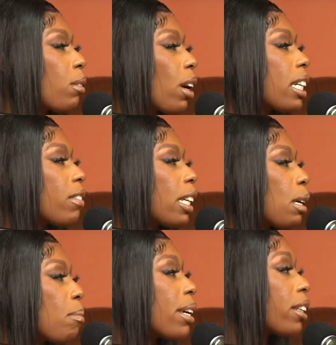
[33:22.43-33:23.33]
I even
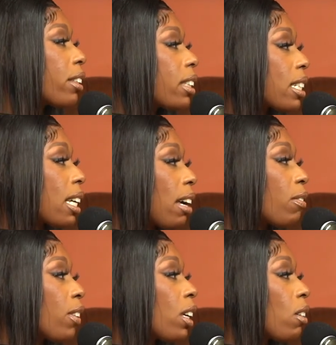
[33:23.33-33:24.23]
get better. And that's how I
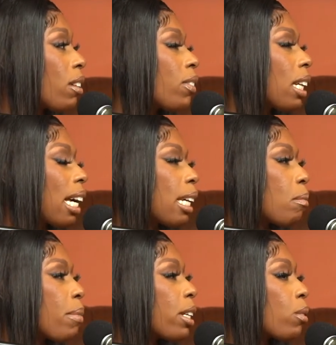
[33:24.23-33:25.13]
feel. I feel like I
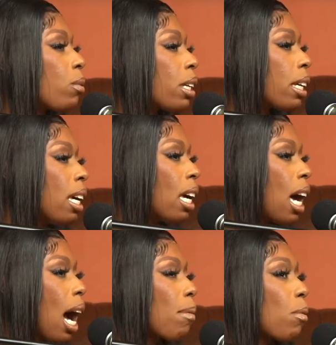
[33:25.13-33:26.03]
get better when
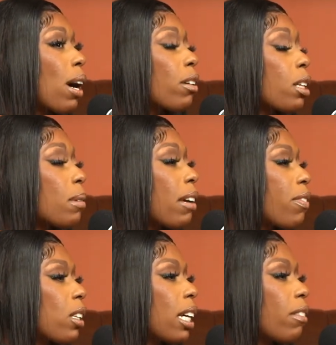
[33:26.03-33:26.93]
I'm around them. And I
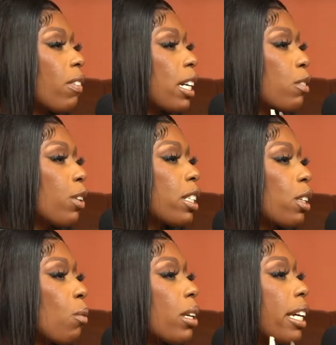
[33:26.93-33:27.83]
feel like vice
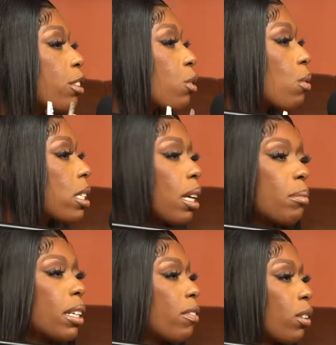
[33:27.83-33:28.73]
versa. When they're doing
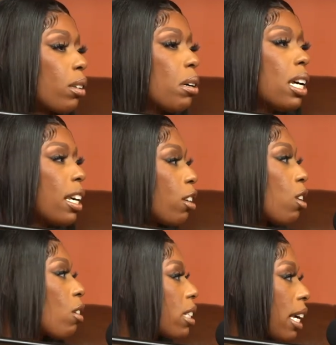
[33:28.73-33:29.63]
something from, you
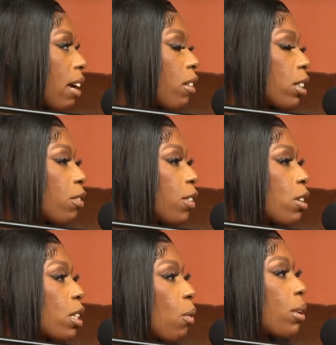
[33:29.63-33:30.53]
know, because they have other
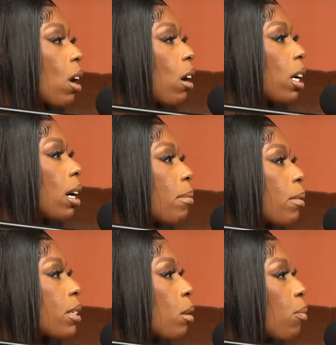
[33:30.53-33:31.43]
fields and we all come and
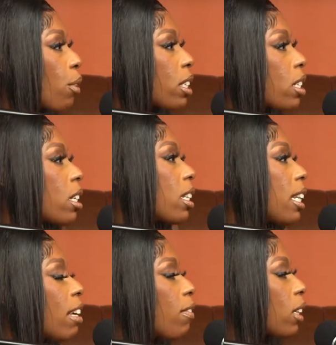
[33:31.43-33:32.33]
we support each other,
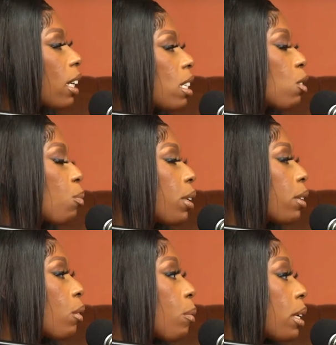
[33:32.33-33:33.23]
they feel like a
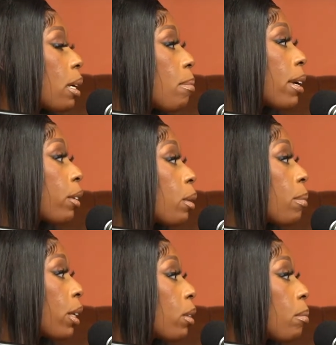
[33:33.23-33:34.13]
superhero. We get better and
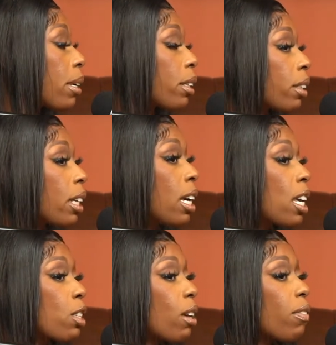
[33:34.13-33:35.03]
better and better.
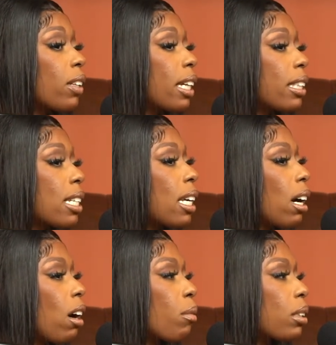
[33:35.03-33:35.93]
So I feel like that's
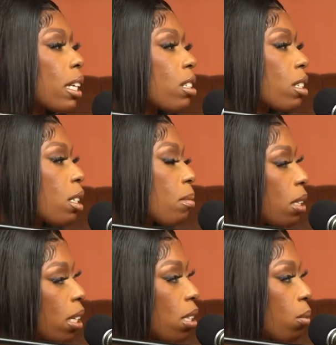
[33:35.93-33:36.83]
how our relationships
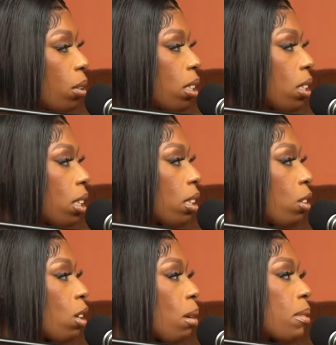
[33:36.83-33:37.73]
is with each other,
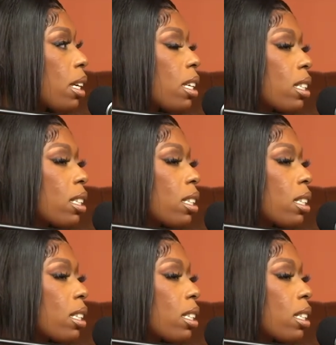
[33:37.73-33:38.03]
you know what I'm saying?